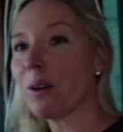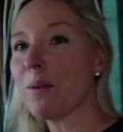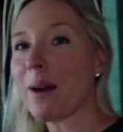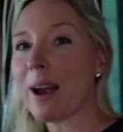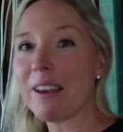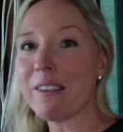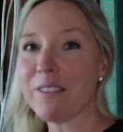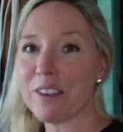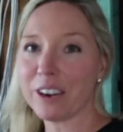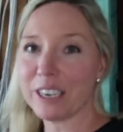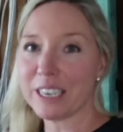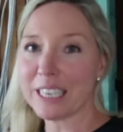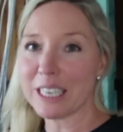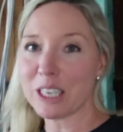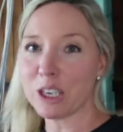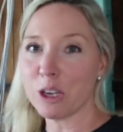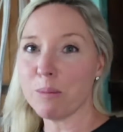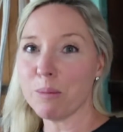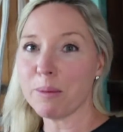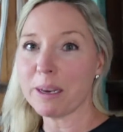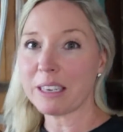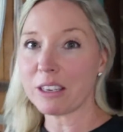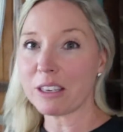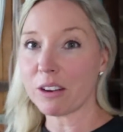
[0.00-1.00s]
away very
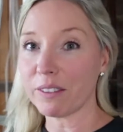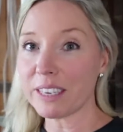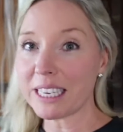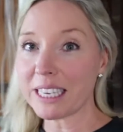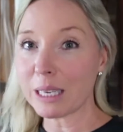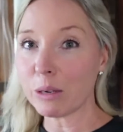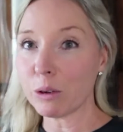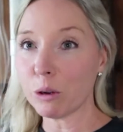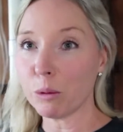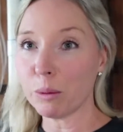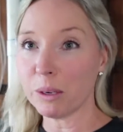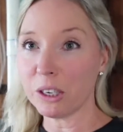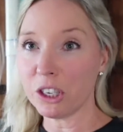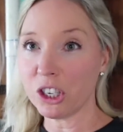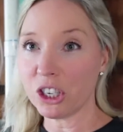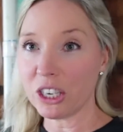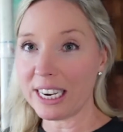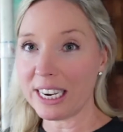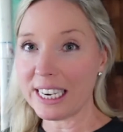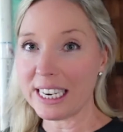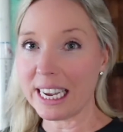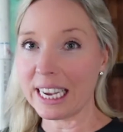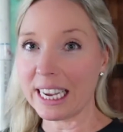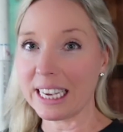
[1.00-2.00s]
soon because obviously we'll be
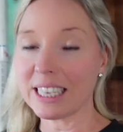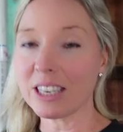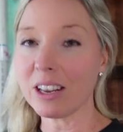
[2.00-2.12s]
sheeting.